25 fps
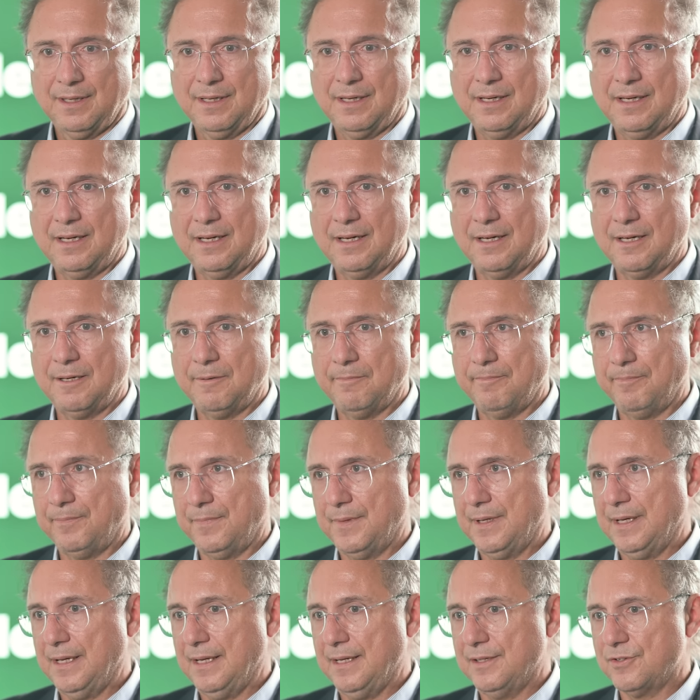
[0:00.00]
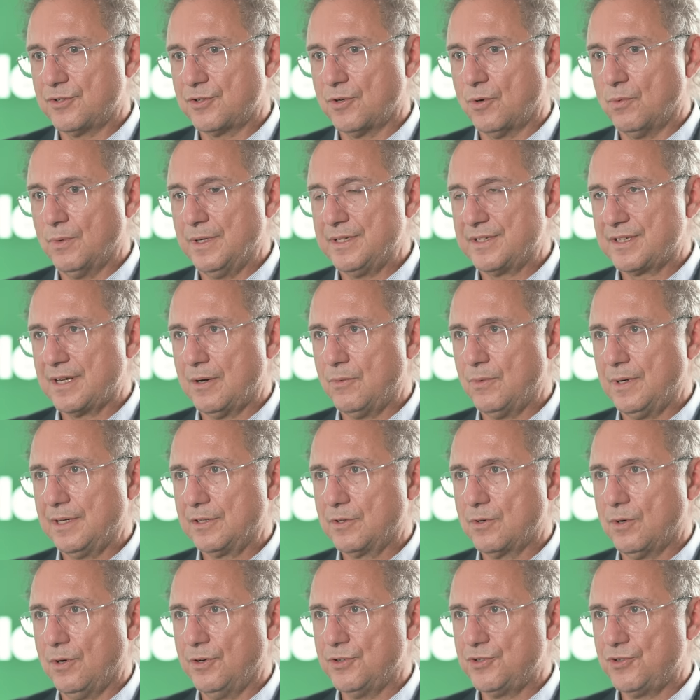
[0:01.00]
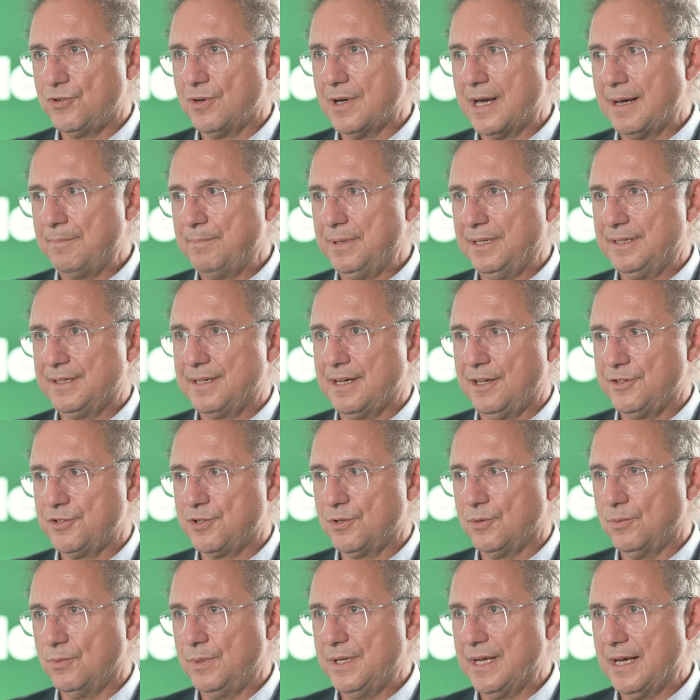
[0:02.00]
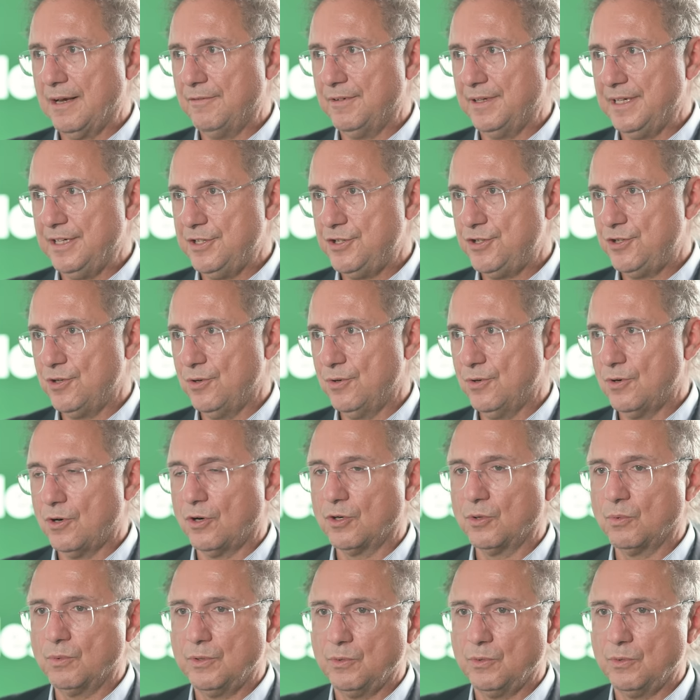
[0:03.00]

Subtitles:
And so when someone calls you up and tells you we have an issue or we